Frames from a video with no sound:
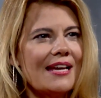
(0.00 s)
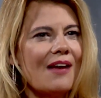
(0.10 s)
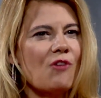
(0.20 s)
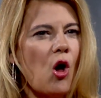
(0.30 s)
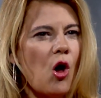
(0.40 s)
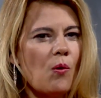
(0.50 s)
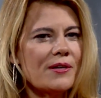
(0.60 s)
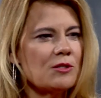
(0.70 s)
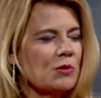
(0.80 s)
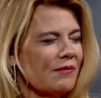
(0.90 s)
think
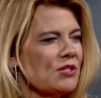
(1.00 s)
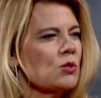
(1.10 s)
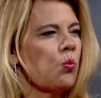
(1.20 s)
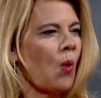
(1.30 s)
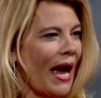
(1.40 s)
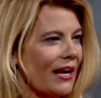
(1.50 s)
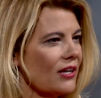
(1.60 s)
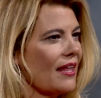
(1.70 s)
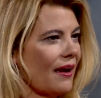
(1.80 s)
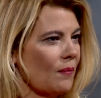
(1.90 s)
I've just
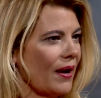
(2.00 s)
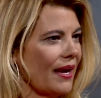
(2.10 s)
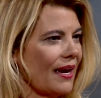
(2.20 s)
wired that way.